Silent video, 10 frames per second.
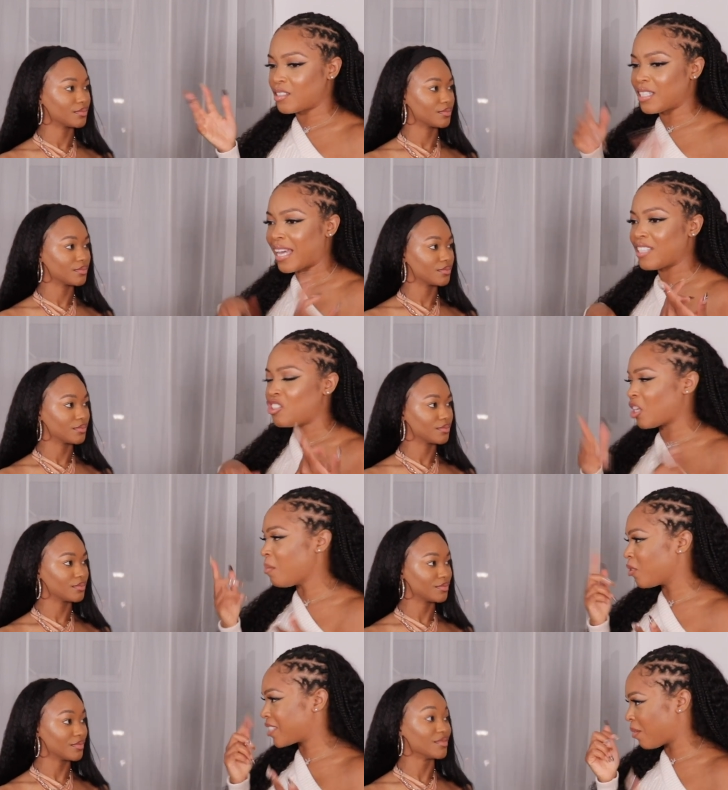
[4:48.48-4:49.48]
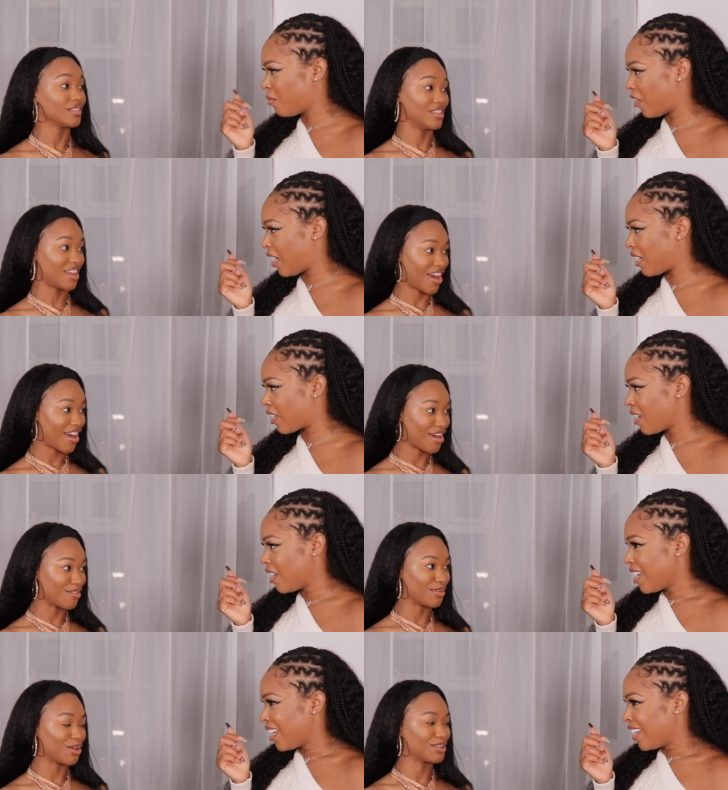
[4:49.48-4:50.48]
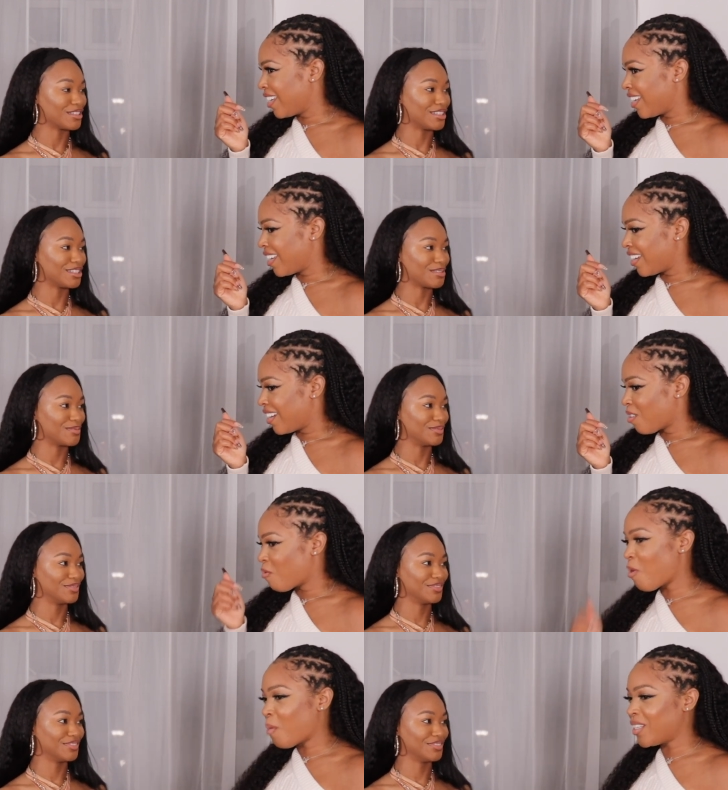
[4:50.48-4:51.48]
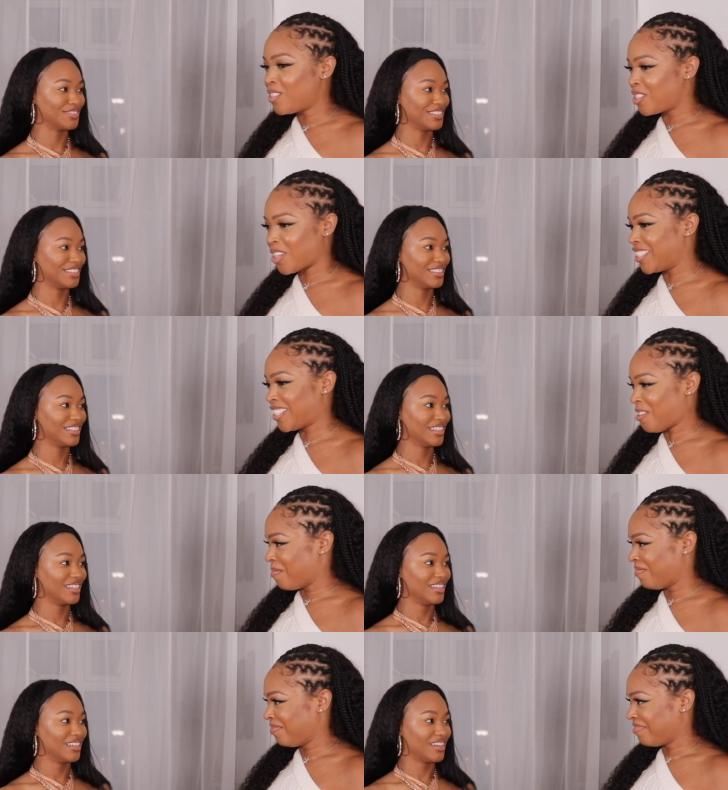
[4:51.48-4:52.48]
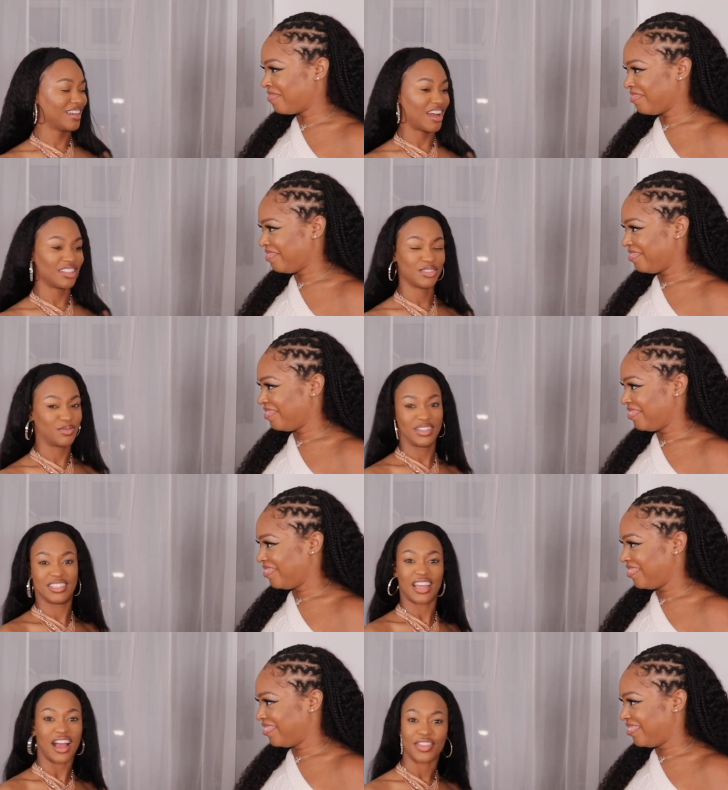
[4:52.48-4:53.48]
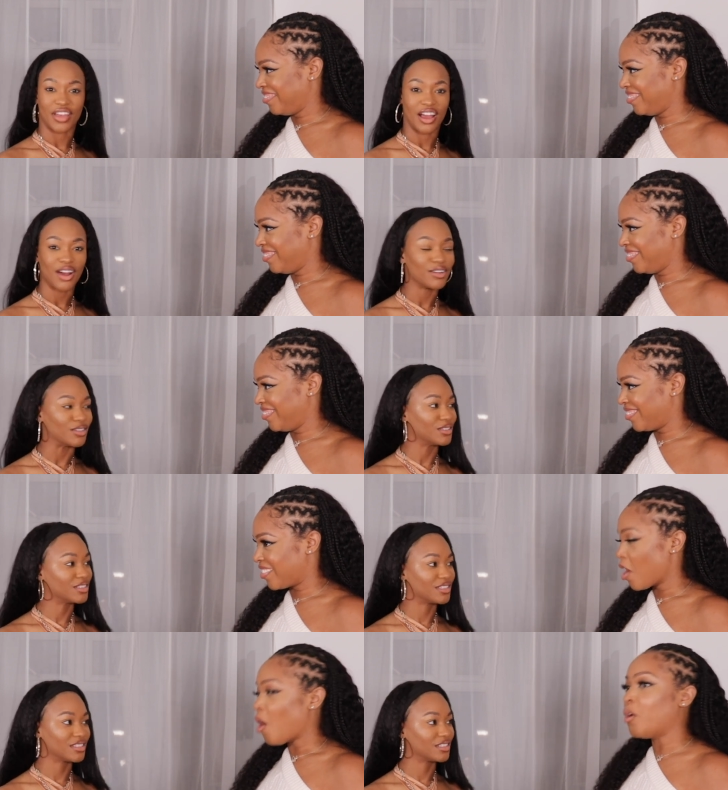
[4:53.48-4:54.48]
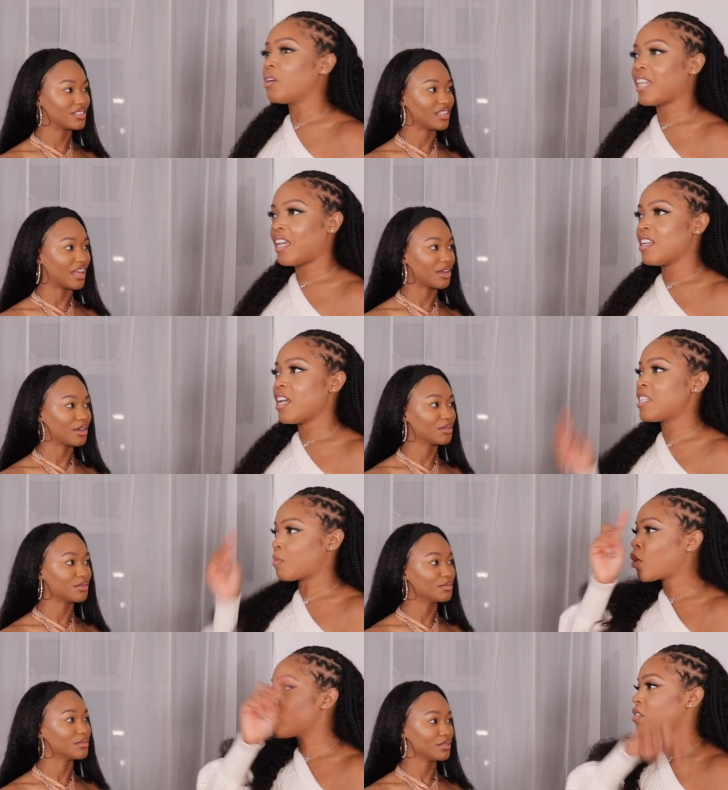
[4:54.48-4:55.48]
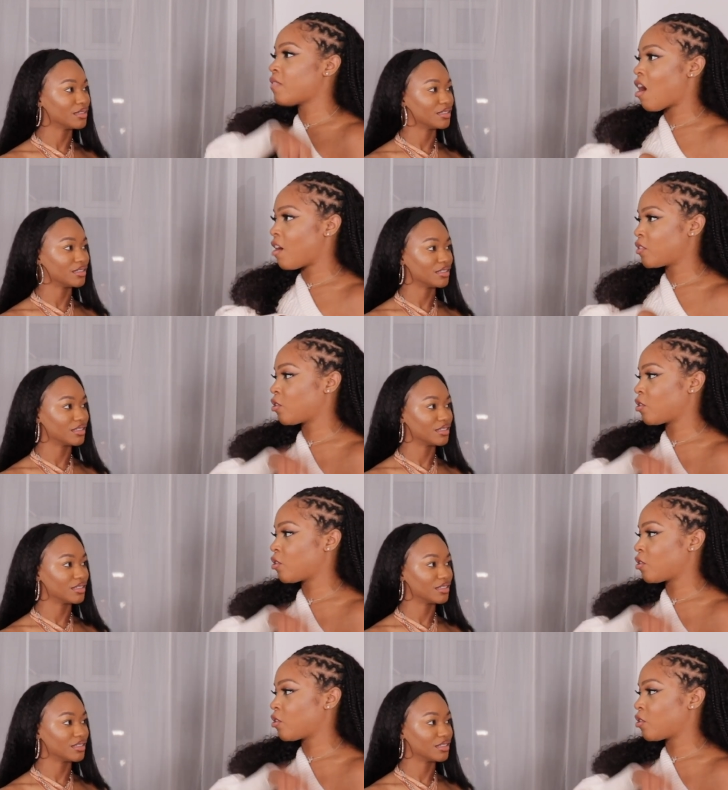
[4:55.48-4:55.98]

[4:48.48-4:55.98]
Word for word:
Speaker 1: like gym or something. Yeah,
Speaker 2: I've been going to the gym.
Speaker 1: What made you start gym?
Speaker 2: I just wanted to get out the house. Okay, like,
Speaker 1: it's because of after